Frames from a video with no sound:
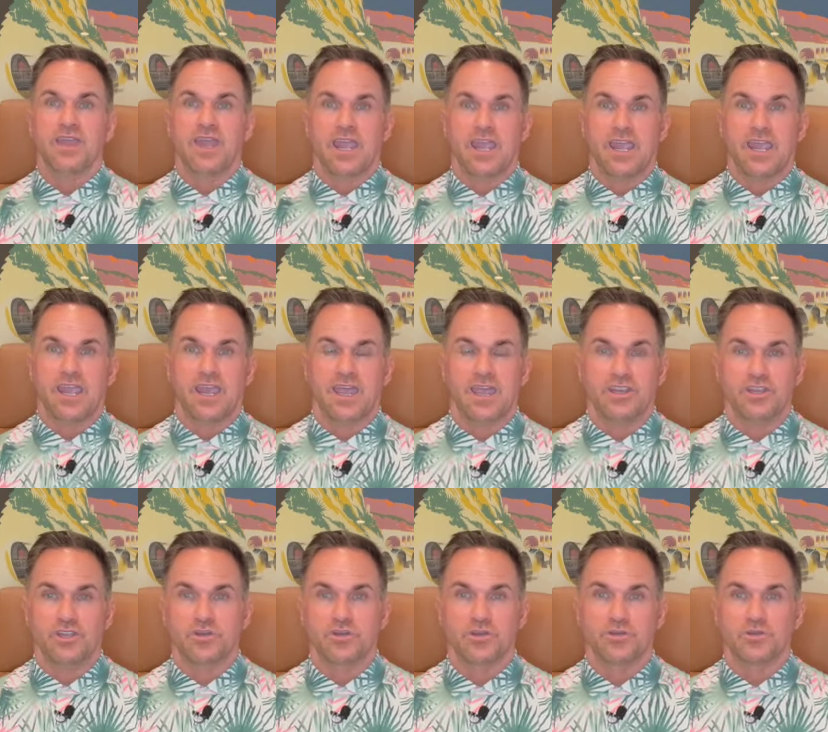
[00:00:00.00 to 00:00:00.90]

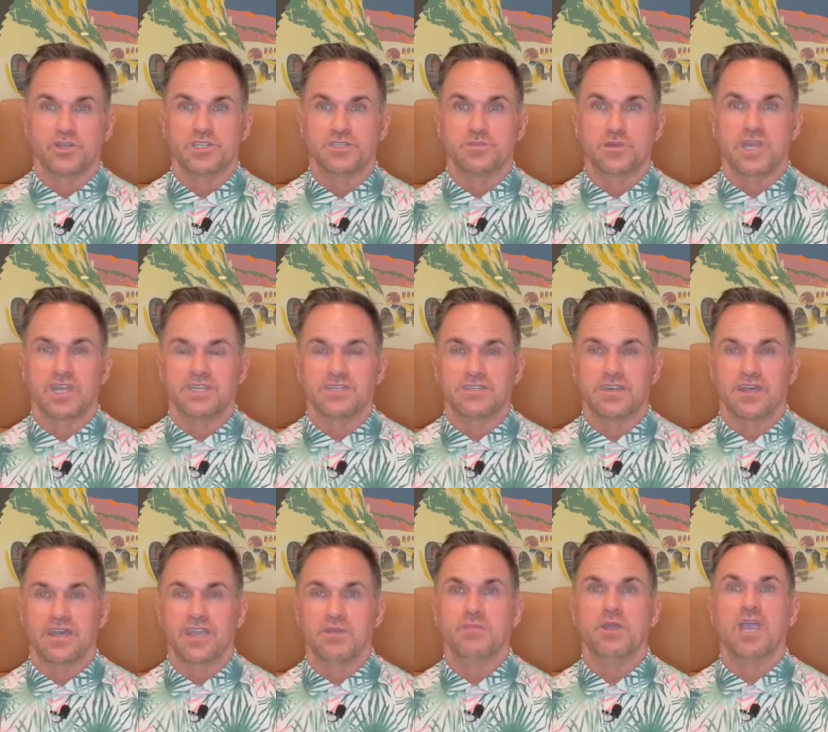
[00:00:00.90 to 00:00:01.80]
and you can reach me
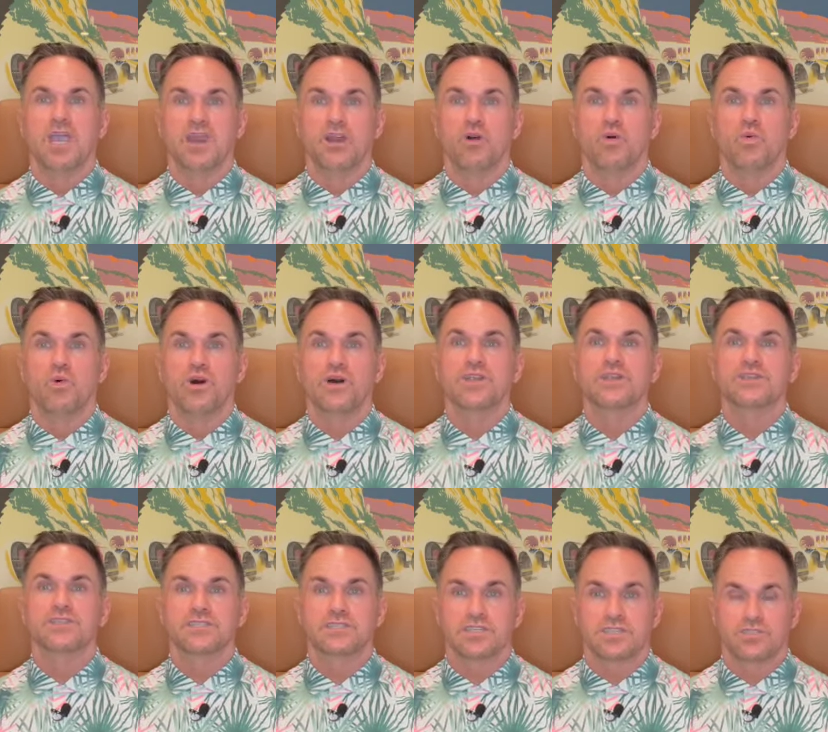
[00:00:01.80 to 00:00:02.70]
anytime,
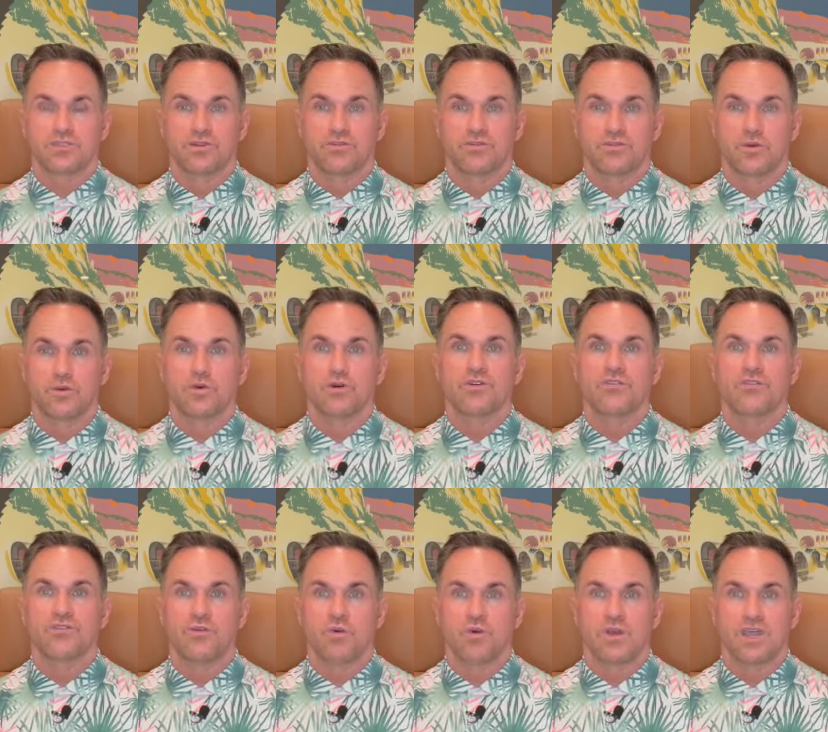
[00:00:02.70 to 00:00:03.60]

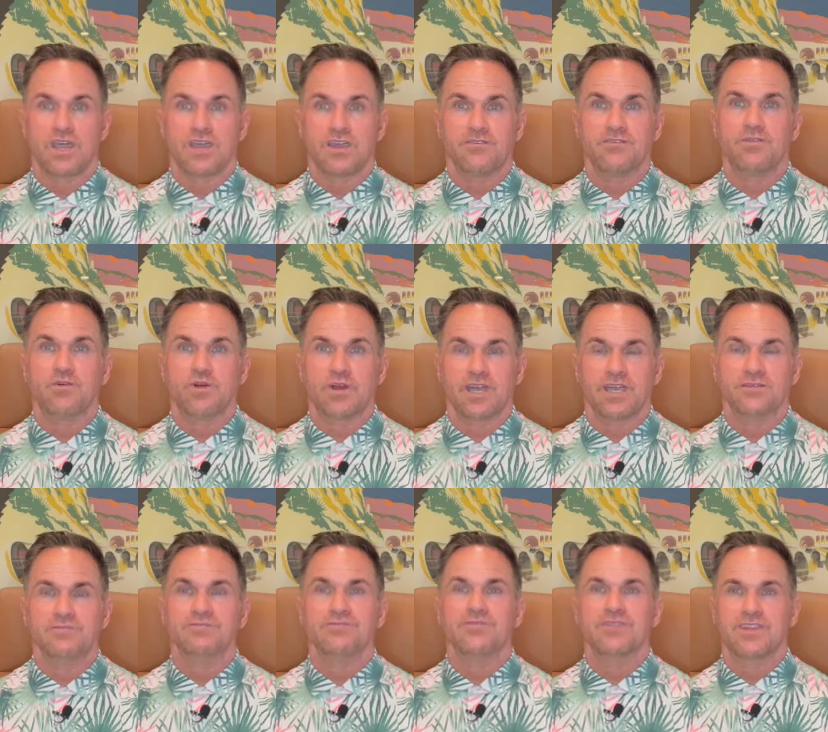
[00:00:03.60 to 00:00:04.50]

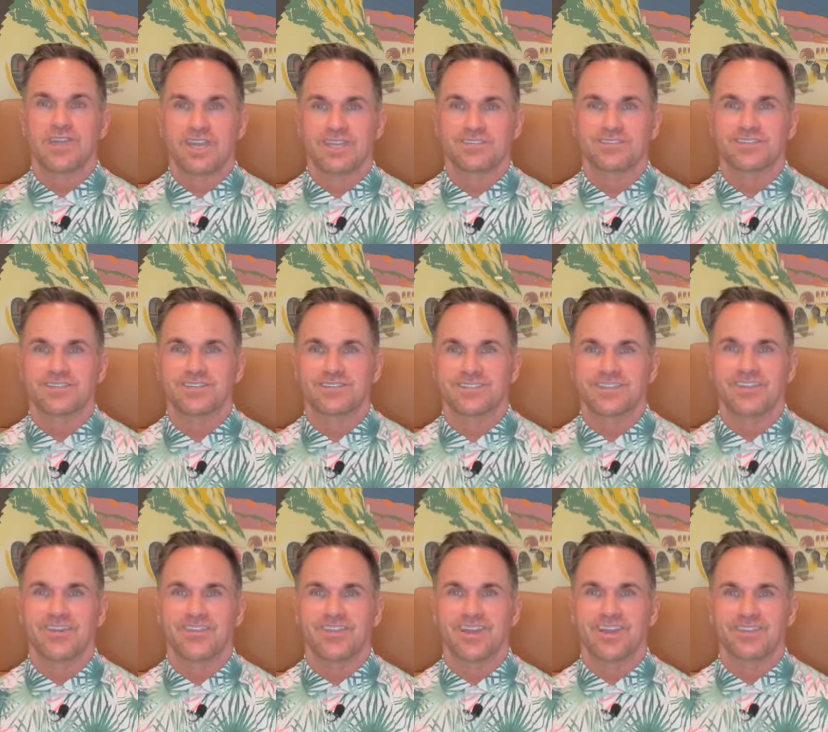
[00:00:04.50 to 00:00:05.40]
801-604-4949. Thanks. See
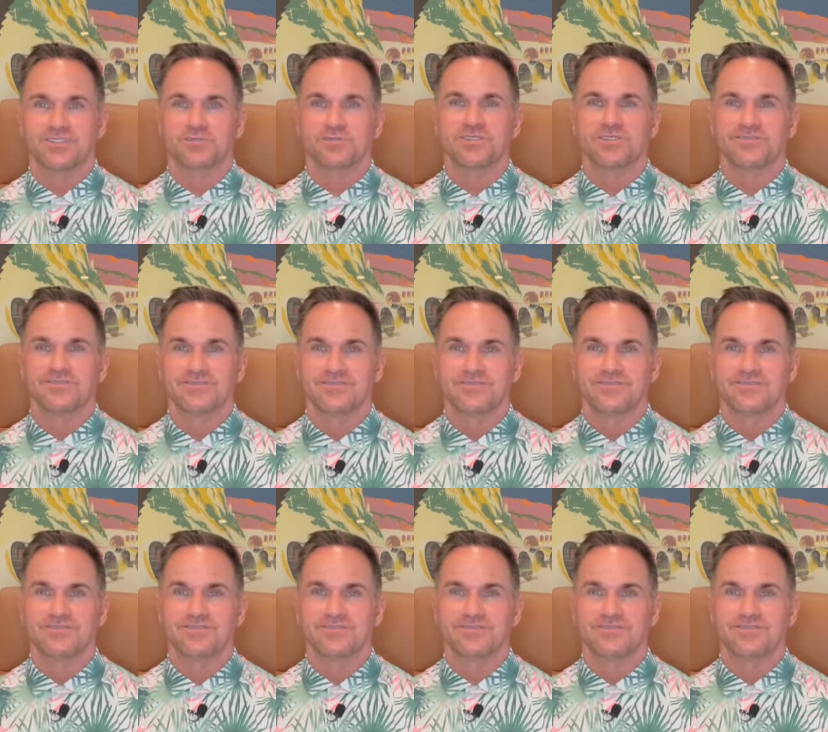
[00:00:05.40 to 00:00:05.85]
you on the next one.